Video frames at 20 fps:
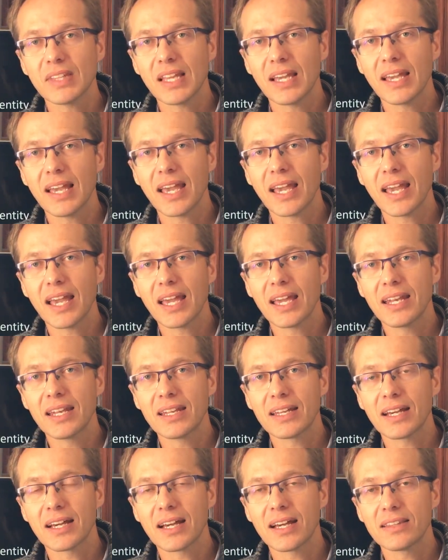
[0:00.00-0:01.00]
and
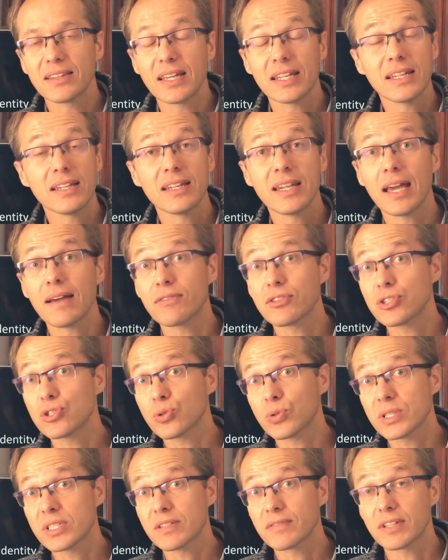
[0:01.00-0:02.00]
uh, they didn't have a
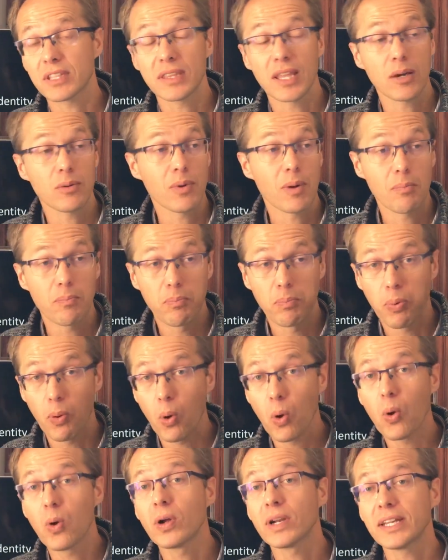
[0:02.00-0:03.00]
choice of it. They were
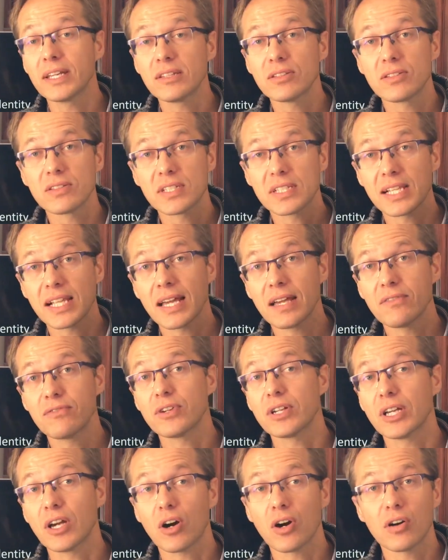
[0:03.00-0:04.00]
born into
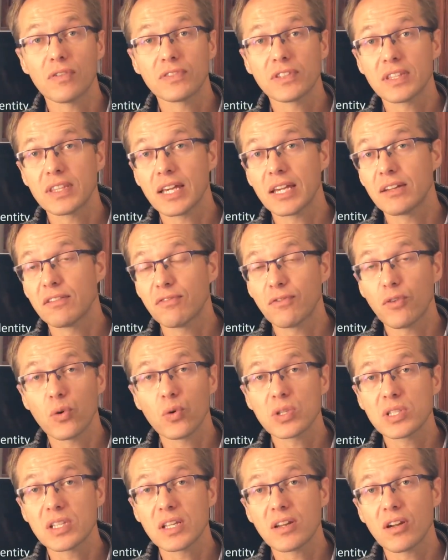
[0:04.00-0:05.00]
slavery. After they
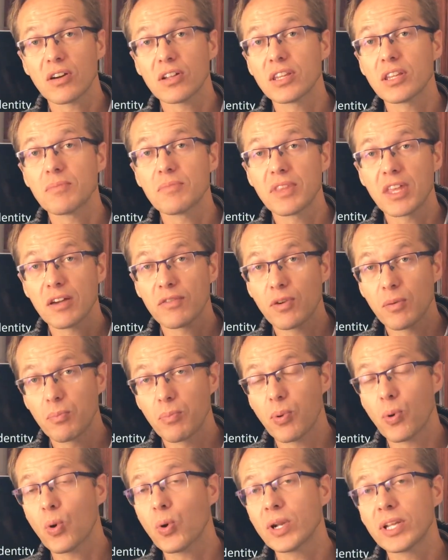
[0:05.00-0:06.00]
enforced it on them, they were
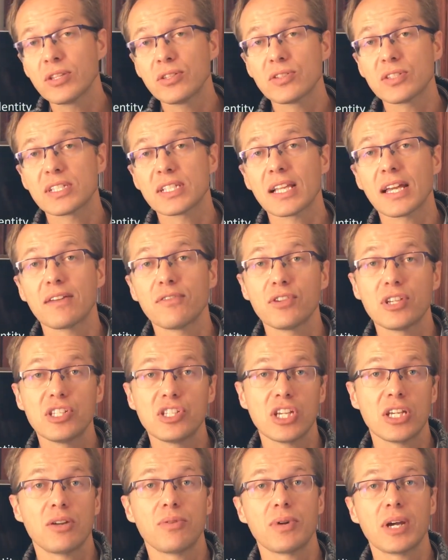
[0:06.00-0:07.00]
born into slavery
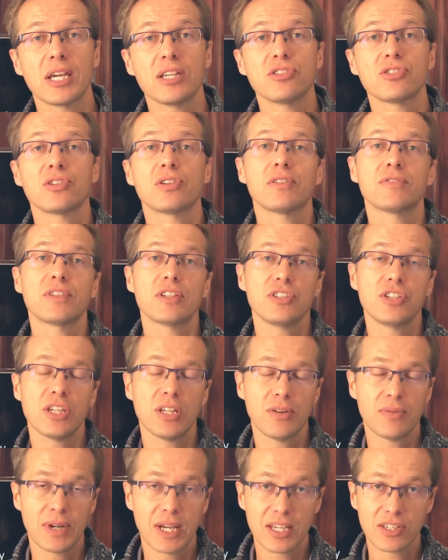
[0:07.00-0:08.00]
generation after
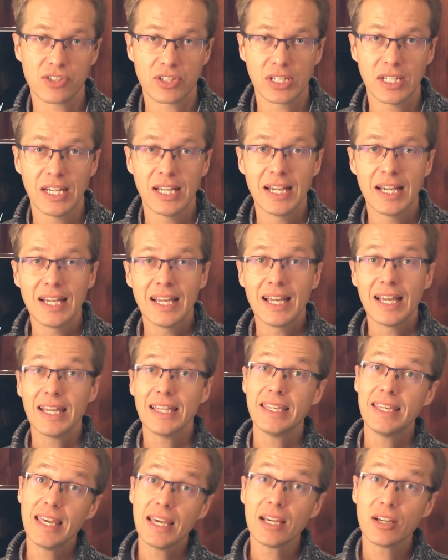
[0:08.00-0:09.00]
generation. And
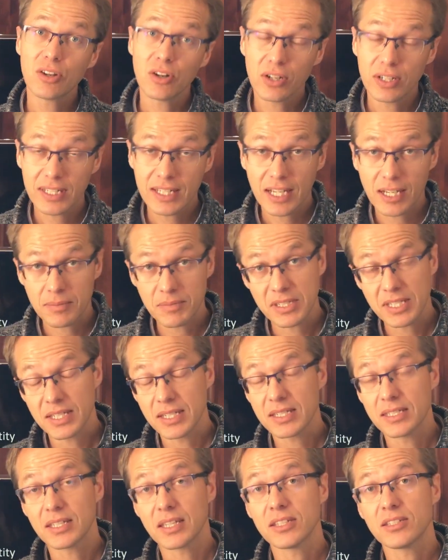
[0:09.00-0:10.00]
here God comes and he
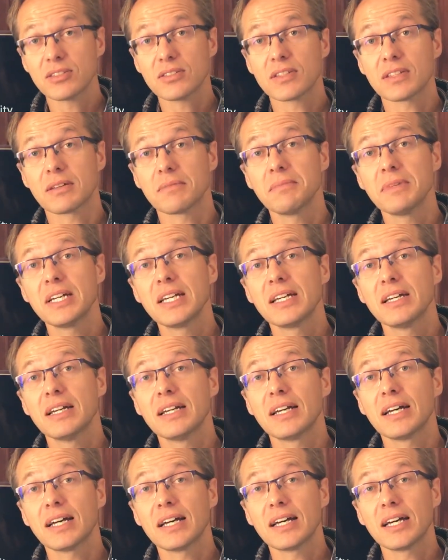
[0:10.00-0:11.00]
says to them,
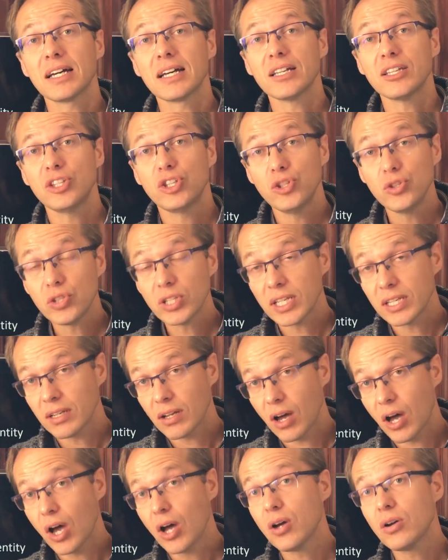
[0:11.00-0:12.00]
uh, you can
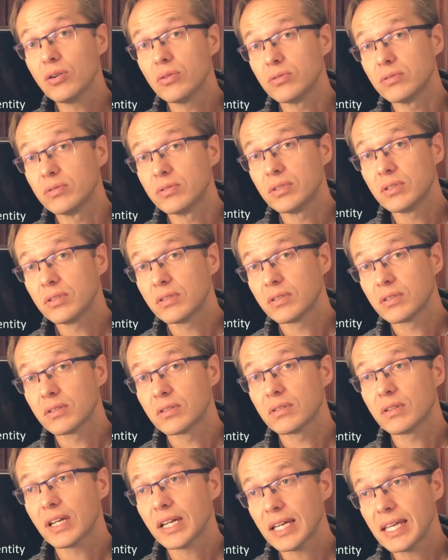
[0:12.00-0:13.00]
own
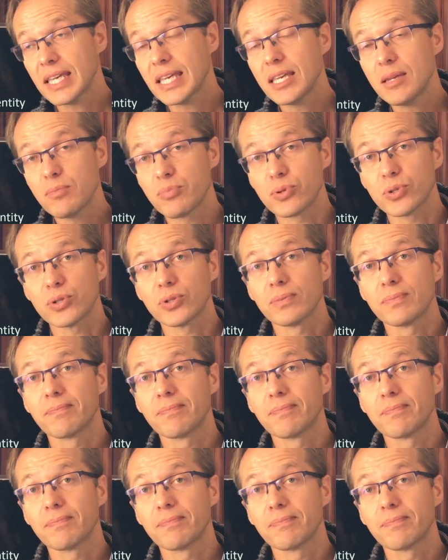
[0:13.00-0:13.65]
a Hebrew.